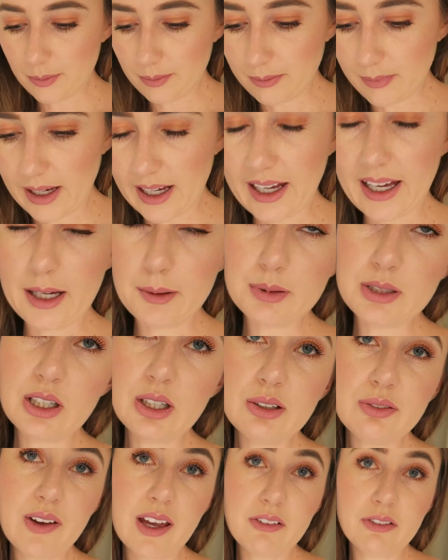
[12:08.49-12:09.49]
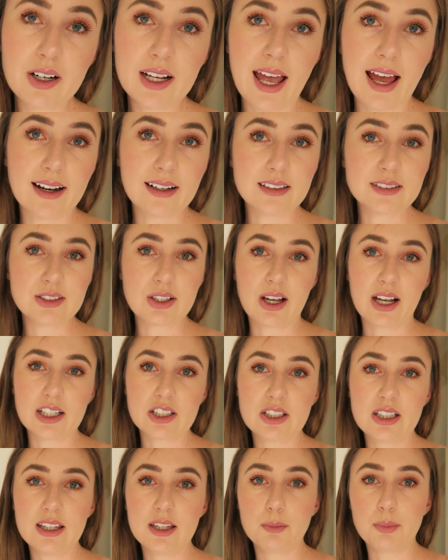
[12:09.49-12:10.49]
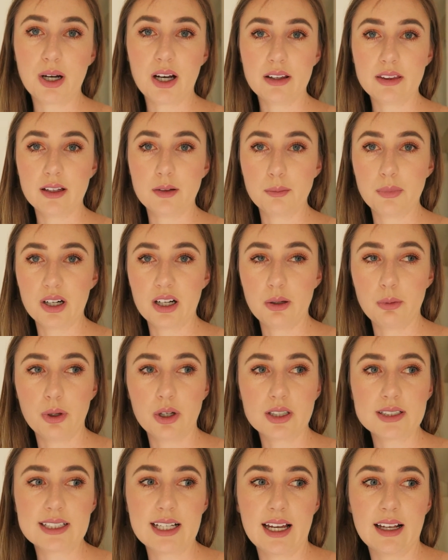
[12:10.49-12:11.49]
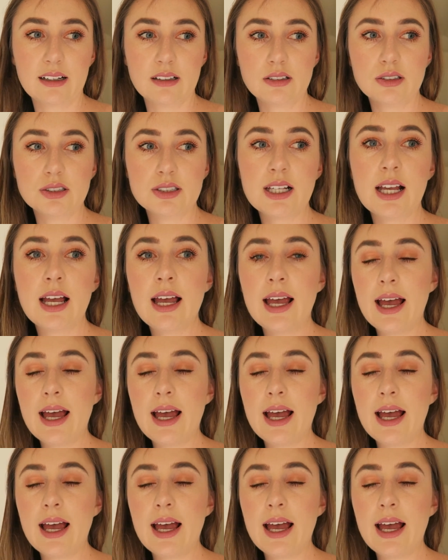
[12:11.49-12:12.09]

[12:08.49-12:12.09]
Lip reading: My absolute favorite candles are actually the Bath & Body Works candles,